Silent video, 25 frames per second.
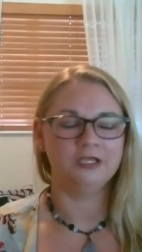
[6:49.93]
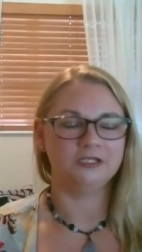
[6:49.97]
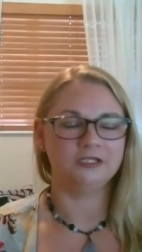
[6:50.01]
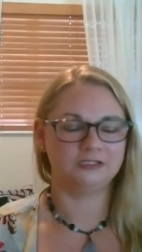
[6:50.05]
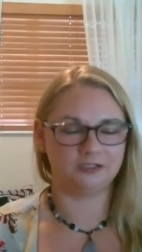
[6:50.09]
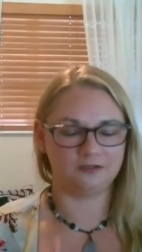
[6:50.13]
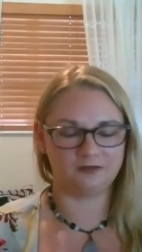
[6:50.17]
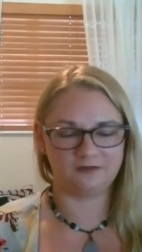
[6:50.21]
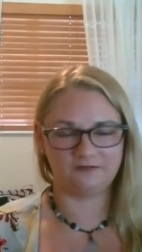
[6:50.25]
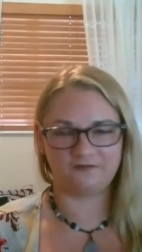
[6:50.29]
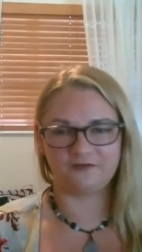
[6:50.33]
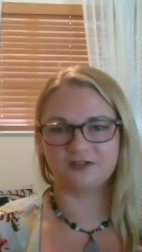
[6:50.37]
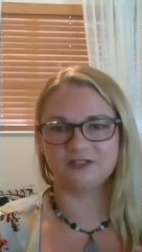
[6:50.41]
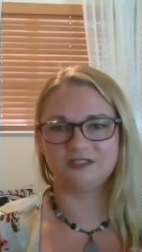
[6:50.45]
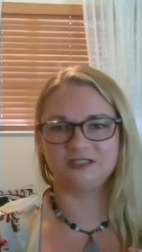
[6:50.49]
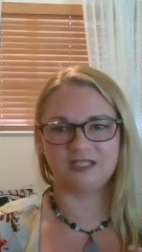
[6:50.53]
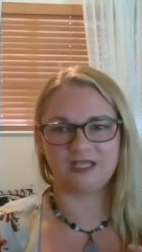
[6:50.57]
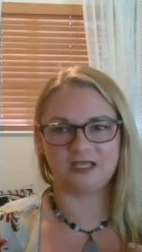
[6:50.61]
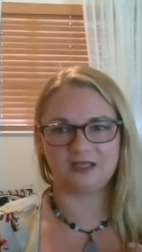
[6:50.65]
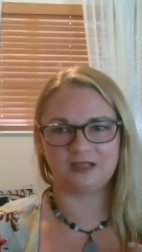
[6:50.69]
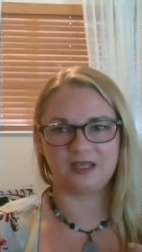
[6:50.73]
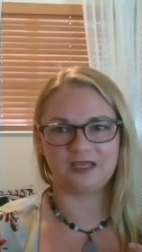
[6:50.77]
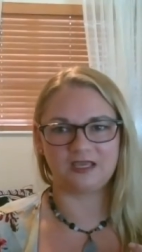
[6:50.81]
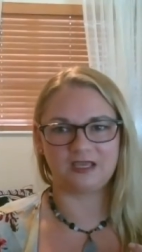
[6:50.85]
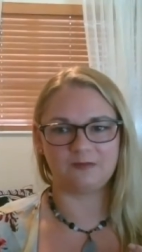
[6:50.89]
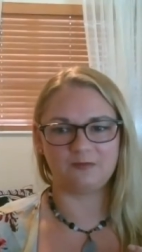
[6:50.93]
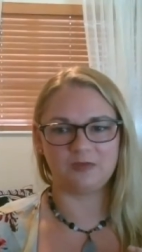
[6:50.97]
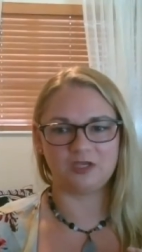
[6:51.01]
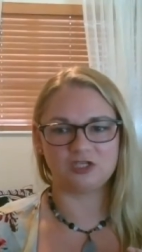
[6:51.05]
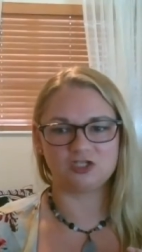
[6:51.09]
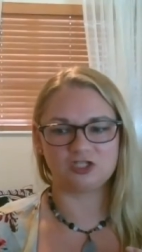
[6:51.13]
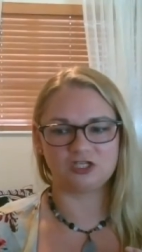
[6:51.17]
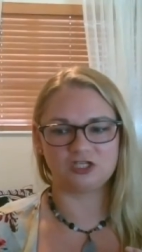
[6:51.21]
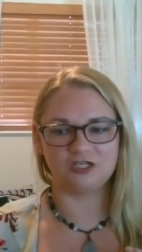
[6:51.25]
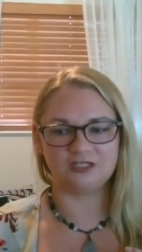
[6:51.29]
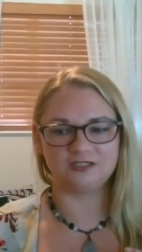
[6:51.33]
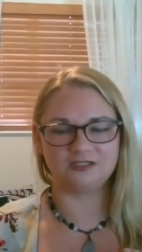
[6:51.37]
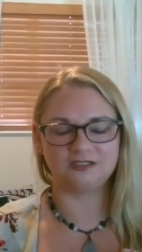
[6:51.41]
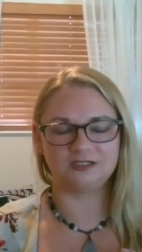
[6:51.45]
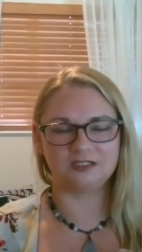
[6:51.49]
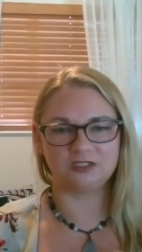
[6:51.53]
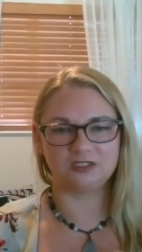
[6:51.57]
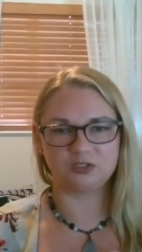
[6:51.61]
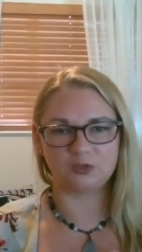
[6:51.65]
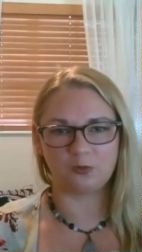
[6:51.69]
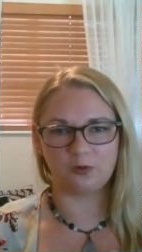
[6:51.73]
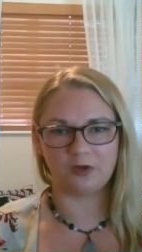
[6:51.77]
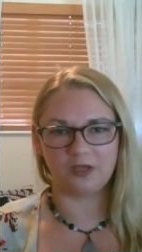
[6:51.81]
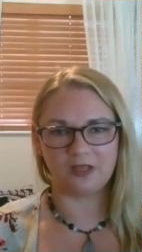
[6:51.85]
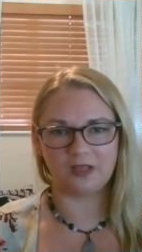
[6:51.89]
So the first thing, like I mentioned, is the
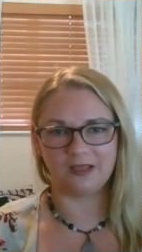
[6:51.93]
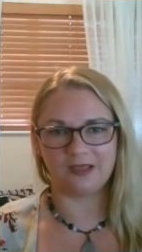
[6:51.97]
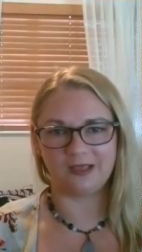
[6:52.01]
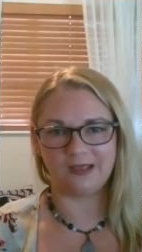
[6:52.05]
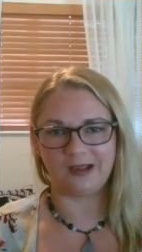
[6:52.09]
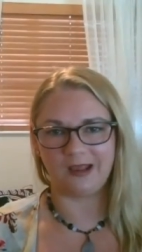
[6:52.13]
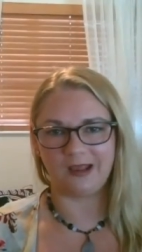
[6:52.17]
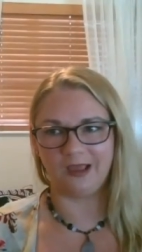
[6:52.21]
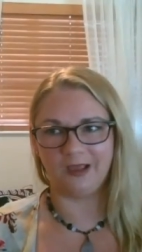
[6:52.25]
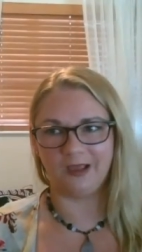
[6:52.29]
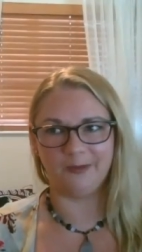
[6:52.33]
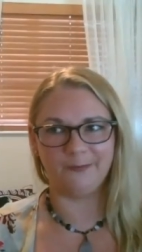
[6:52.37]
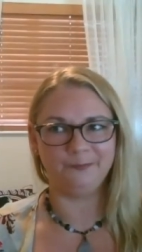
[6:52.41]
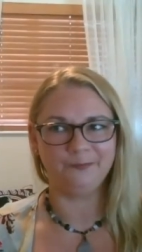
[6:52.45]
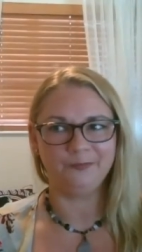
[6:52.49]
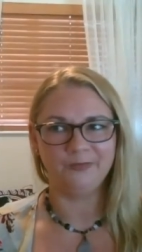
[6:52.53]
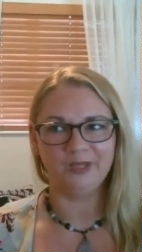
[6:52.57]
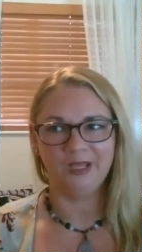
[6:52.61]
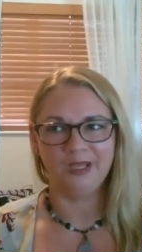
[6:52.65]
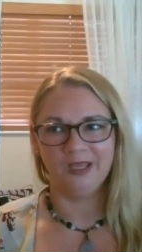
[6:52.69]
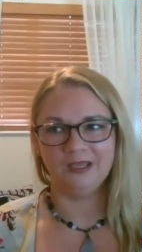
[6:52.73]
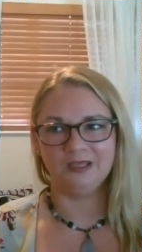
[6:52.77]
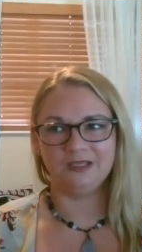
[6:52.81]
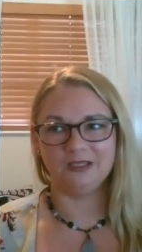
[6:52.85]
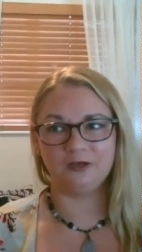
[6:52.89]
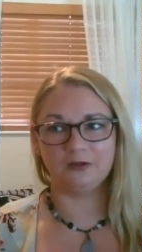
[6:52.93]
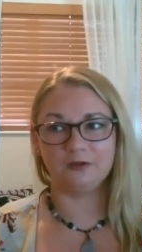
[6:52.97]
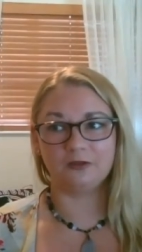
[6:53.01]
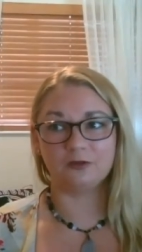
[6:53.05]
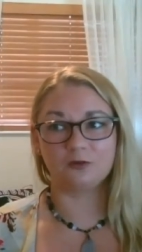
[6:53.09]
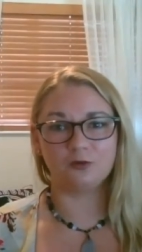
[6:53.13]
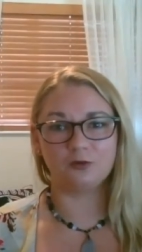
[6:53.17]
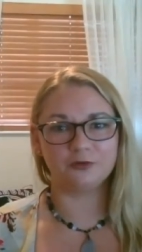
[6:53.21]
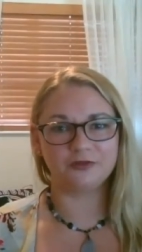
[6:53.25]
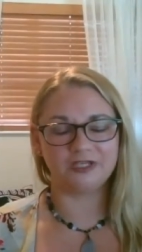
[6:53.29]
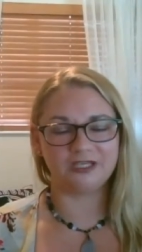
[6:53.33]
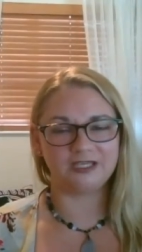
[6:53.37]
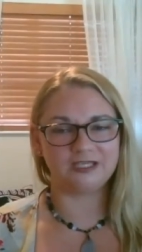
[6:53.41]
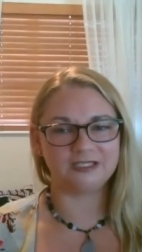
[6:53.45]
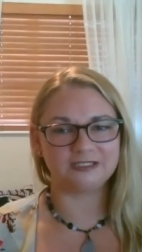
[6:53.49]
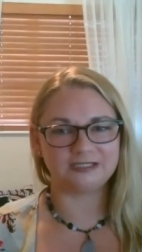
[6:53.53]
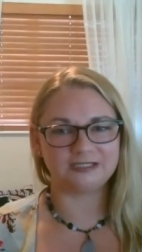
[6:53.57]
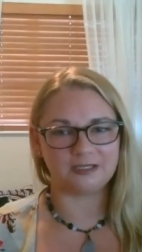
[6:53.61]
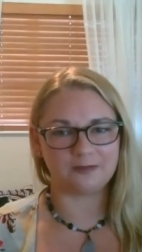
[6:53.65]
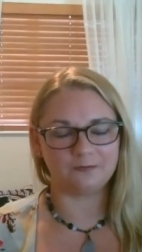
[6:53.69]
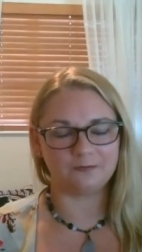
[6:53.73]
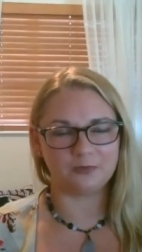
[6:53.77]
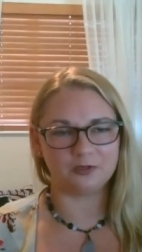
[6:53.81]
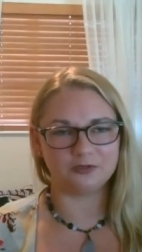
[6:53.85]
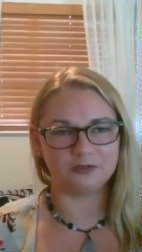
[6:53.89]
toilet. The cool thing is
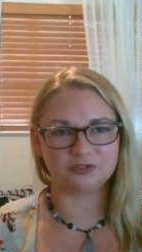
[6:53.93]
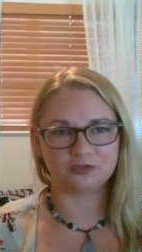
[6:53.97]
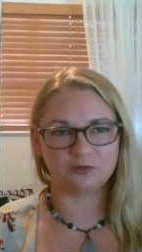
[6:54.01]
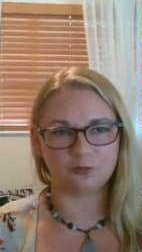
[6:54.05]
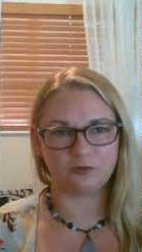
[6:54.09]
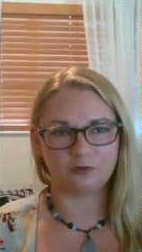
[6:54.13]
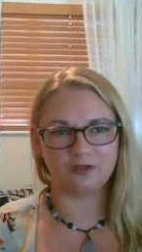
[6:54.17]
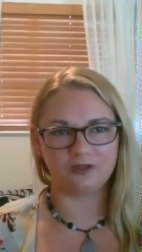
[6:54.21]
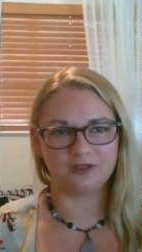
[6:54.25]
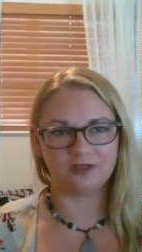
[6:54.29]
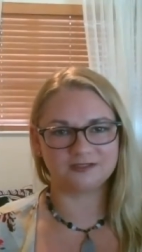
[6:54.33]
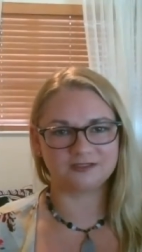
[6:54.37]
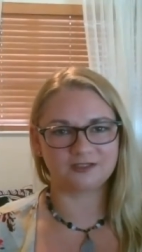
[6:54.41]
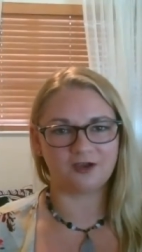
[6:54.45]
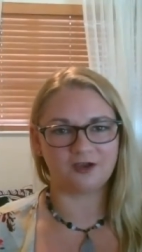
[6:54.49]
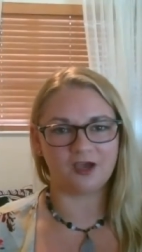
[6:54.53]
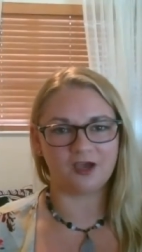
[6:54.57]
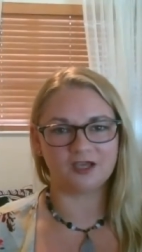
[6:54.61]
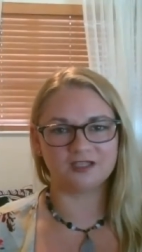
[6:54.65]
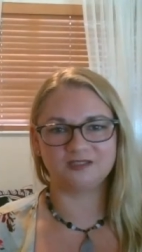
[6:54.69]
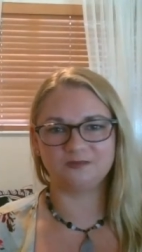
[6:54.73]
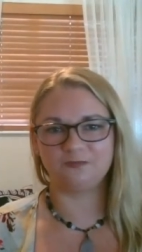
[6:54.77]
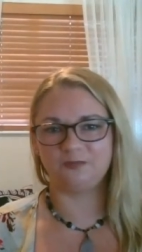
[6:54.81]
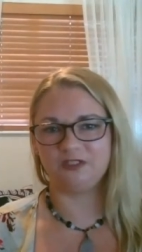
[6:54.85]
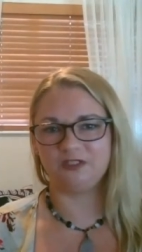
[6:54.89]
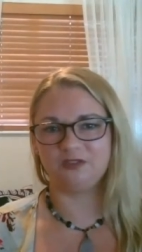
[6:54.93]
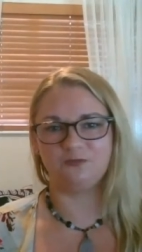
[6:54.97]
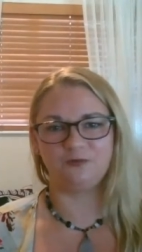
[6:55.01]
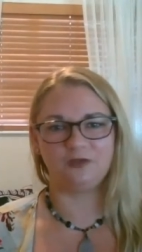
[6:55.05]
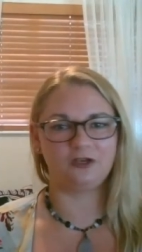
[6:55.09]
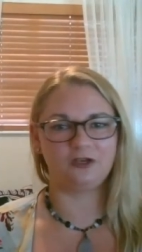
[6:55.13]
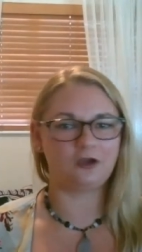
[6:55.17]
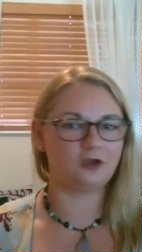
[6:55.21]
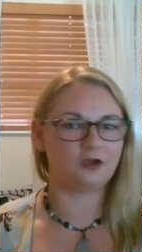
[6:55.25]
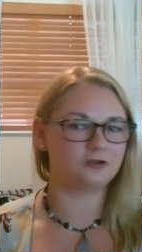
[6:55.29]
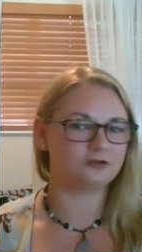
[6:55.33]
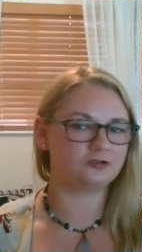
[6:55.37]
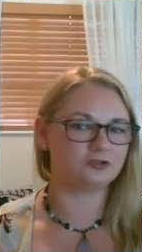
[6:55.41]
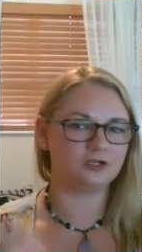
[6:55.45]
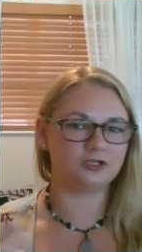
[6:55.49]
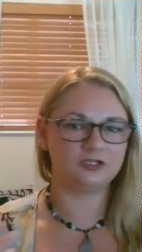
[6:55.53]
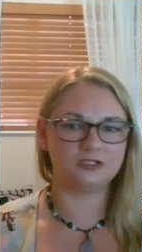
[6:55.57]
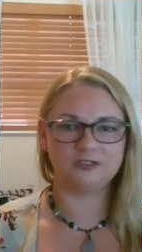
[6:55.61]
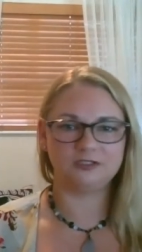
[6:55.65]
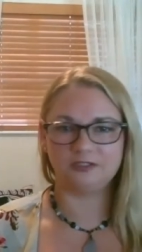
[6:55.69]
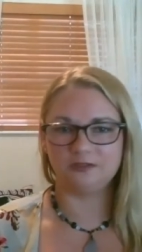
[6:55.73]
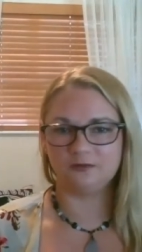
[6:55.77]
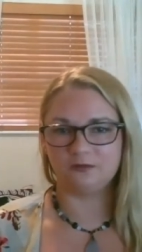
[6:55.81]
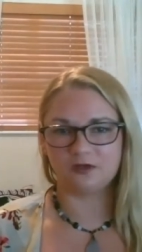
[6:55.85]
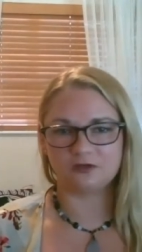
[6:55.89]
that most toilets cost between $100 and
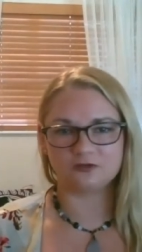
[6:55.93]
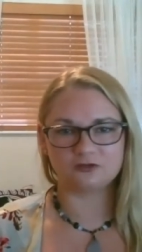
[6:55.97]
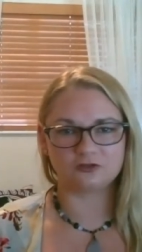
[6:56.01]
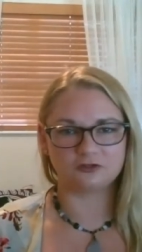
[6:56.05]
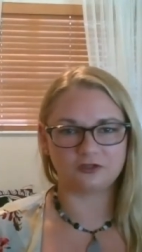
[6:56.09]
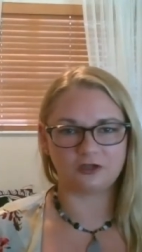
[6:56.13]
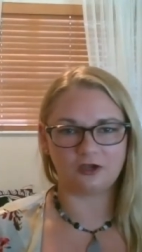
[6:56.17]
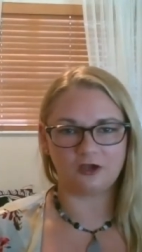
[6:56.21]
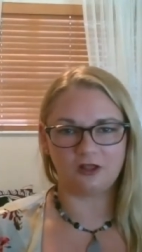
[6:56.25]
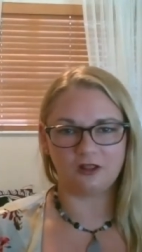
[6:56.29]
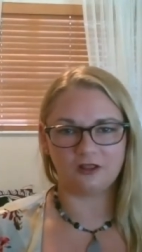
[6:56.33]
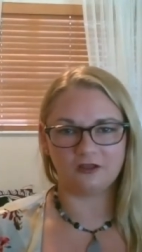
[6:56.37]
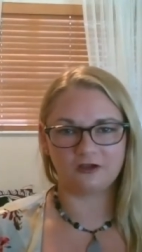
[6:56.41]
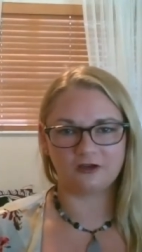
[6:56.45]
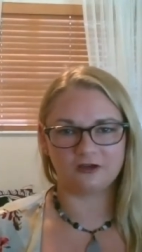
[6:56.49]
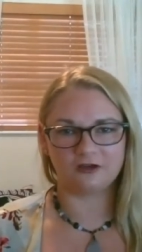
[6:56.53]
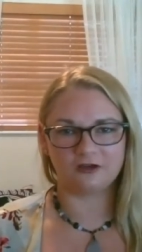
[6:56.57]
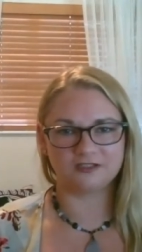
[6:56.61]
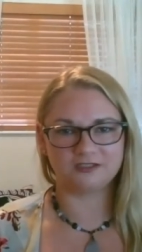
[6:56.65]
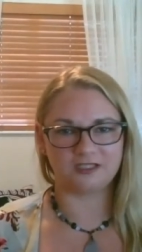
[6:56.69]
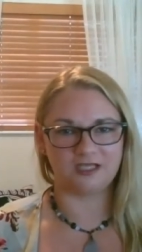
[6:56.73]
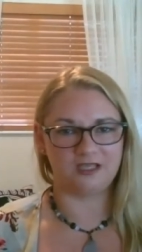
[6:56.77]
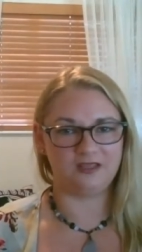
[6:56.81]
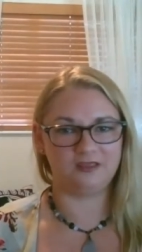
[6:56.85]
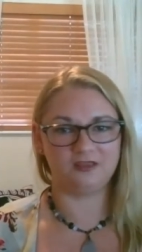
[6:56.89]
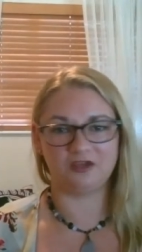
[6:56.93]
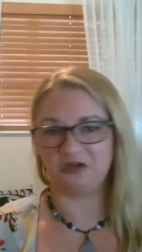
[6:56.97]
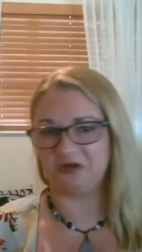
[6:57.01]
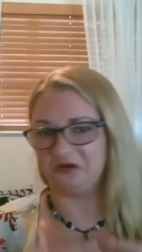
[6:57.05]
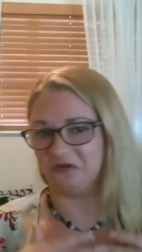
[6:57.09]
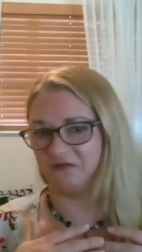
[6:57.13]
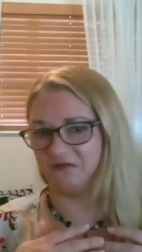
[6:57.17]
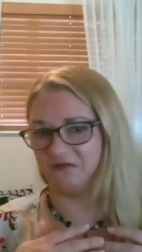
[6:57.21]
$200, and they're